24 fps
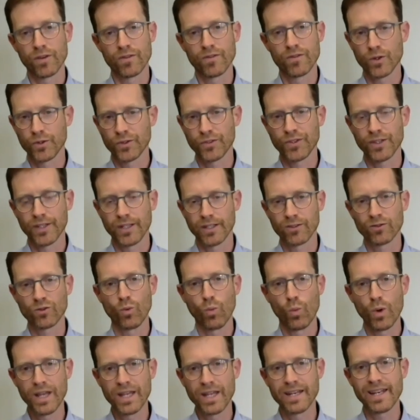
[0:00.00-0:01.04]
of those things,
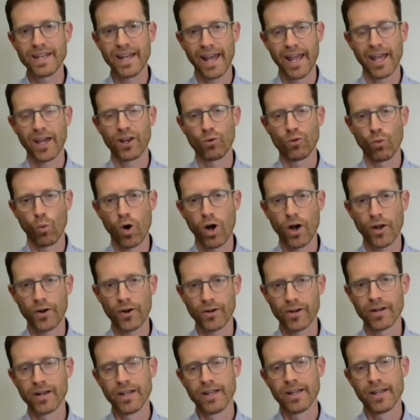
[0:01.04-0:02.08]
wind and
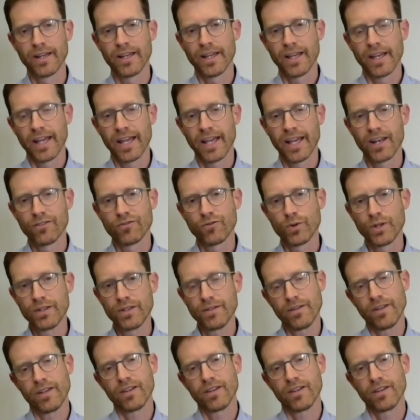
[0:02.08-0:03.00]
water. And if we